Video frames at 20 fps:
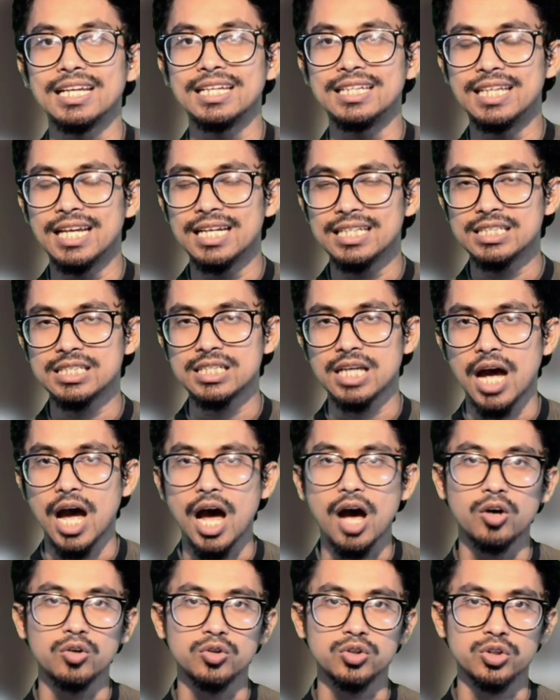get
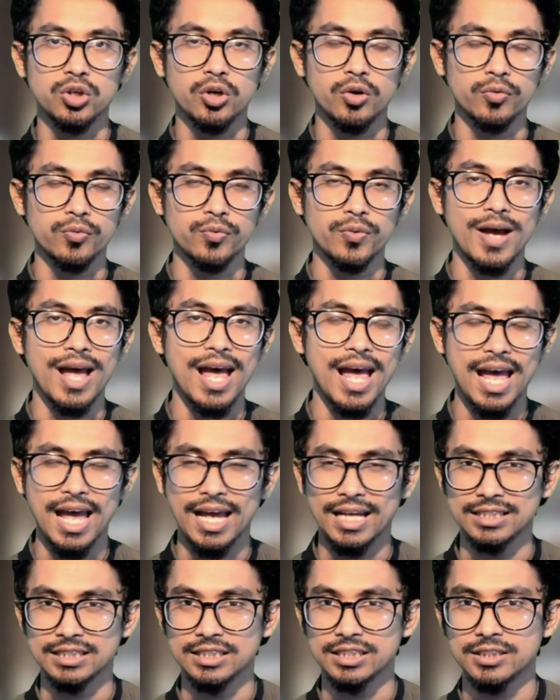out of
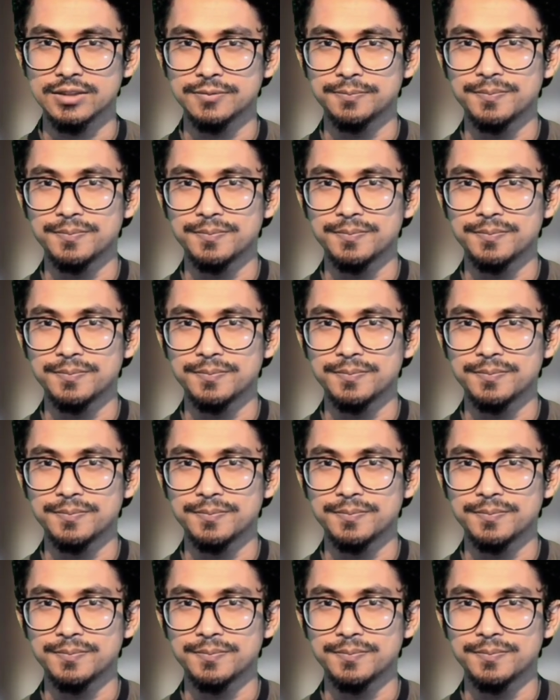hand.